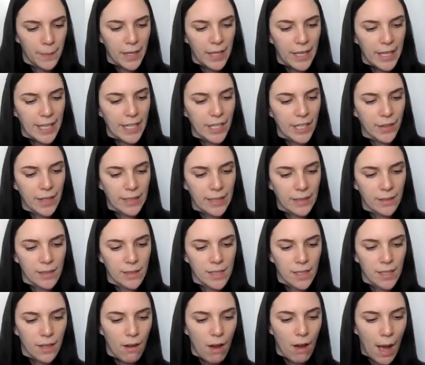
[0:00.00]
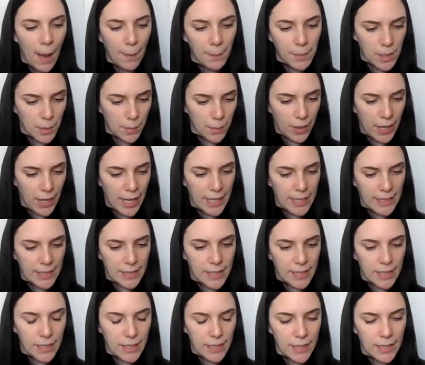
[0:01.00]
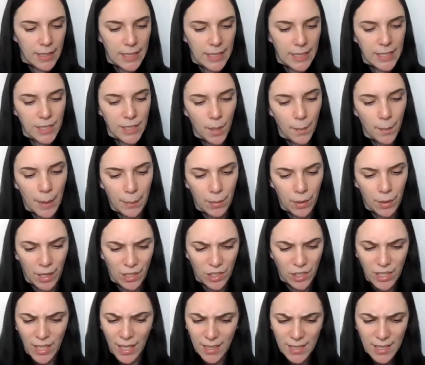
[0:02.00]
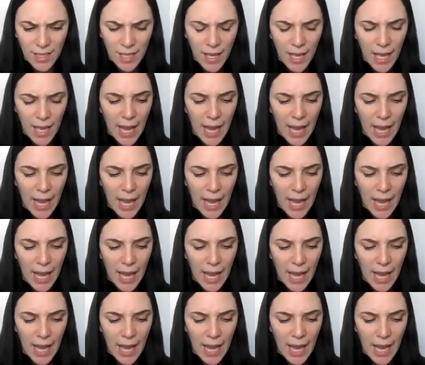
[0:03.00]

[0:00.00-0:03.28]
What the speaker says: He grins. I'm surprised. He saw my project?